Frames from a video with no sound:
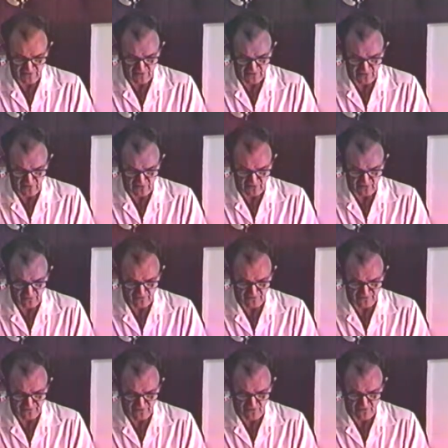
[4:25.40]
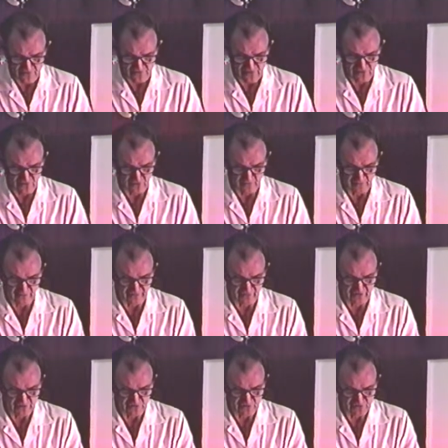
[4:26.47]
no authority could be
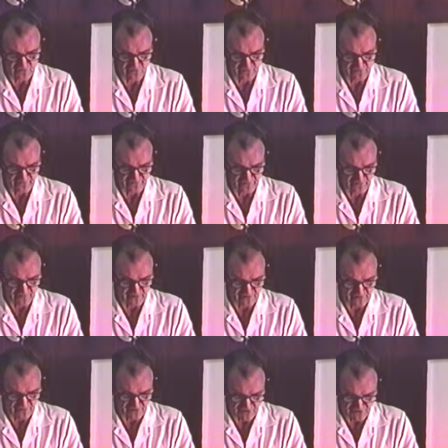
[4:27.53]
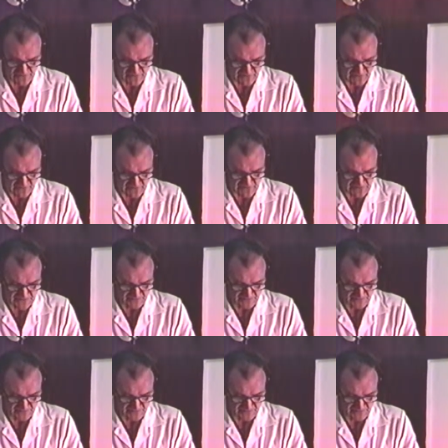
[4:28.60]
found in Scripture for their traditions.